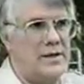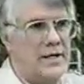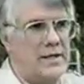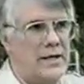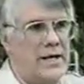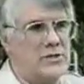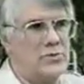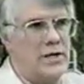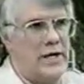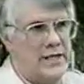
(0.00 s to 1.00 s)
And uh,
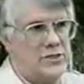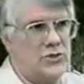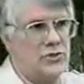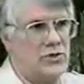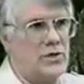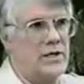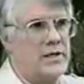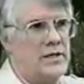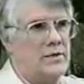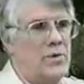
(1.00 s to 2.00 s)
as, had shown you
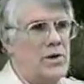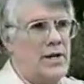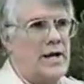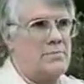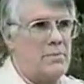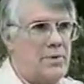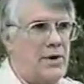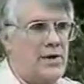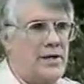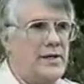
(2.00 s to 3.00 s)
earlier, we are now
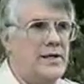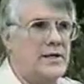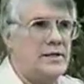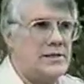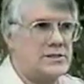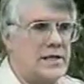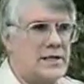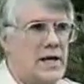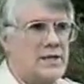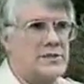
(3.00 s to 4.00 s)
preparing this
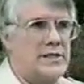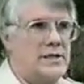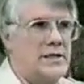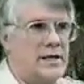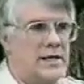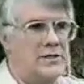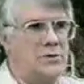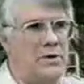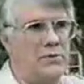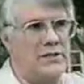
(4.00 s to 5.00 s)
technology uh,
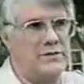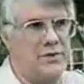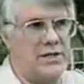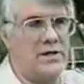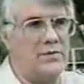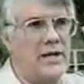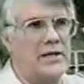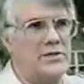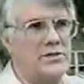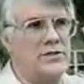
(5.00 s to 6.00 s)
to be retrofitted
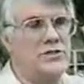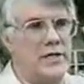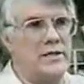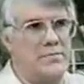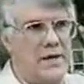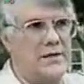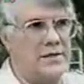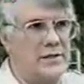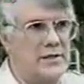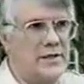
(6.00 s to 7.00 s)
directly to a Jet
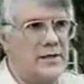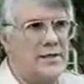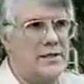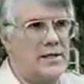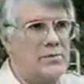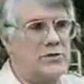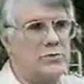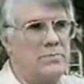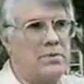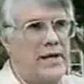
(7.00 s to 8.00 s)
Commander, uh, which
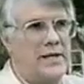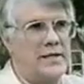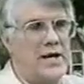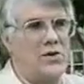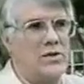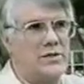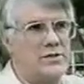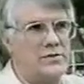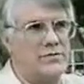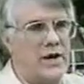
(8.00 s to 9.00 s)
we plan not only
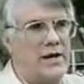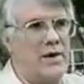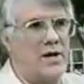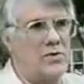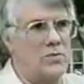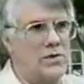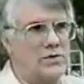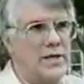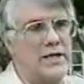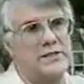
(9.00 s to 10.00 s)
to fly around the
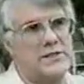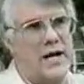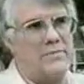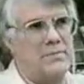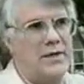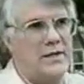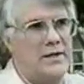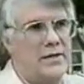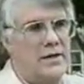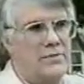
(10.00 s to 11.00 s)
world nonstop
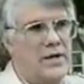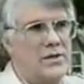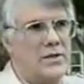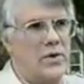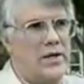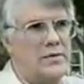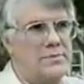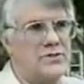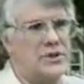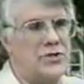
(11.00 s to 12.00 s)
uh, around the equator,
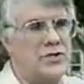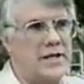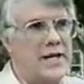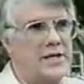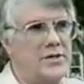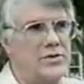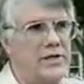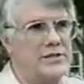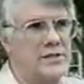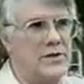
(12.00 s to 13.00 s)
but turn 90
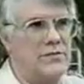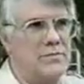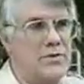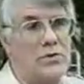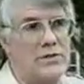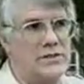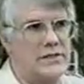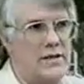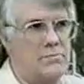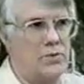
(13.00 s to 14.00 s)
degrees and go from the North and
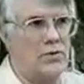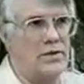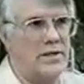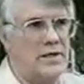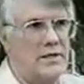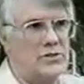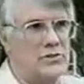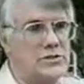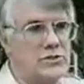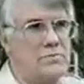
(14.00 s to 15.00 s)
South Pole.
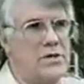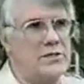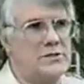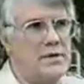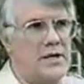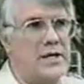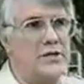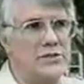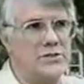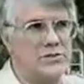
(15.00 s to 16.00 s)
So it's a tremendous amount of
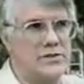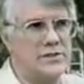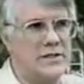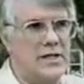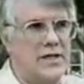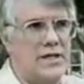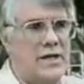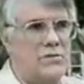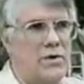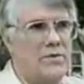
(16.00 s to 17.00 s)
energy source.
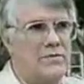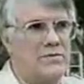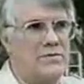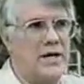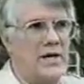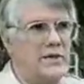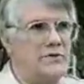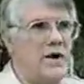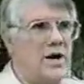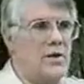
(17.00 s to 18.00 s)
And what we've done
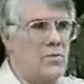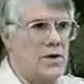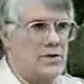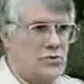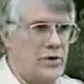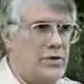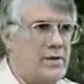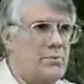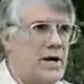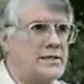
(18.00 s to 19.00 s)
is found a
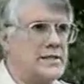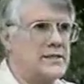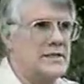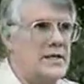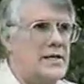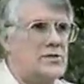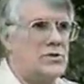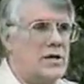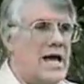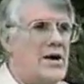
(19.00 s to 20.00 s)
triggering process
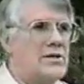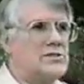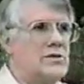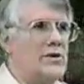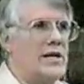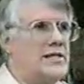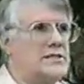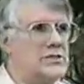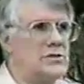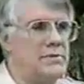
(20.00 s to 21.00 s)
to allow us to
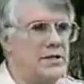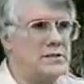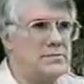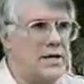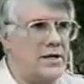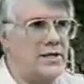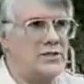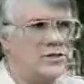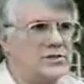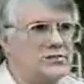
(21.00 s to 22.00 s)
release this tremendous amount of
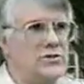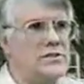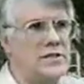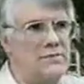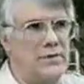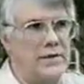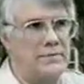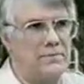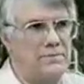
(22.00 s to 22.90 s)
energy and do it safely.